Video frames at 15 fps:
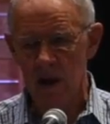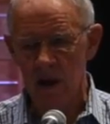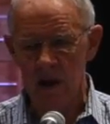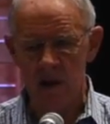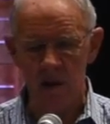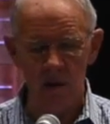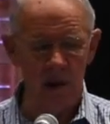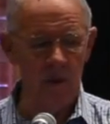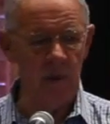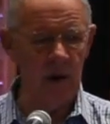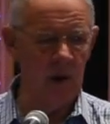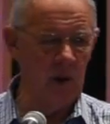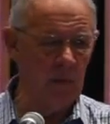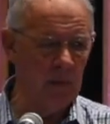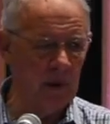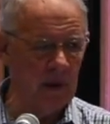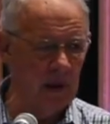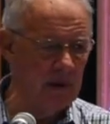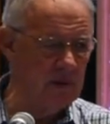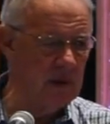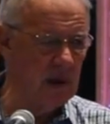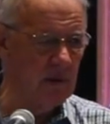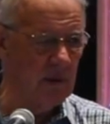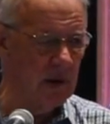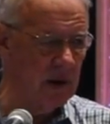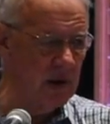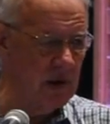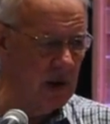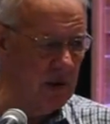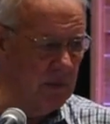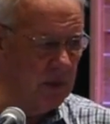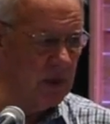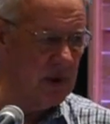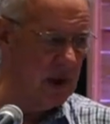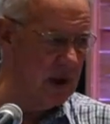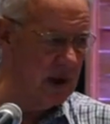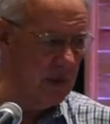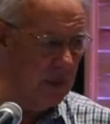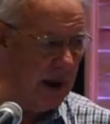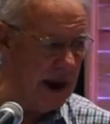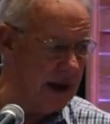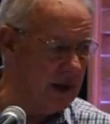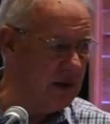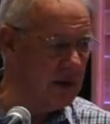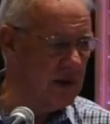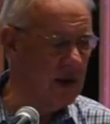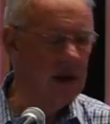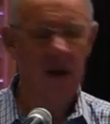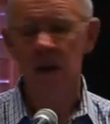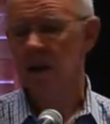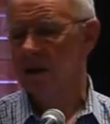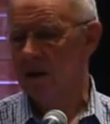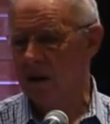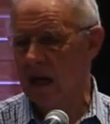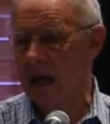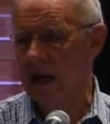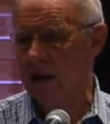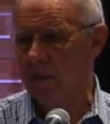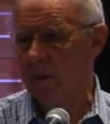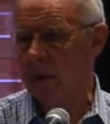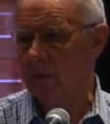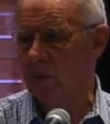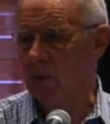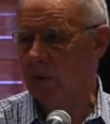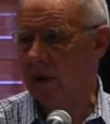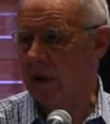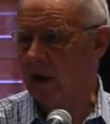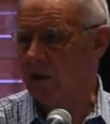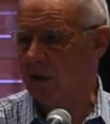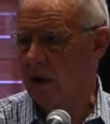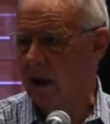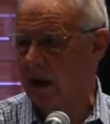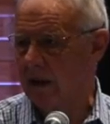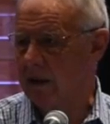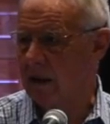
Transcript: and so anybody who believes their religion and puts it into practice, they are the people we don't like.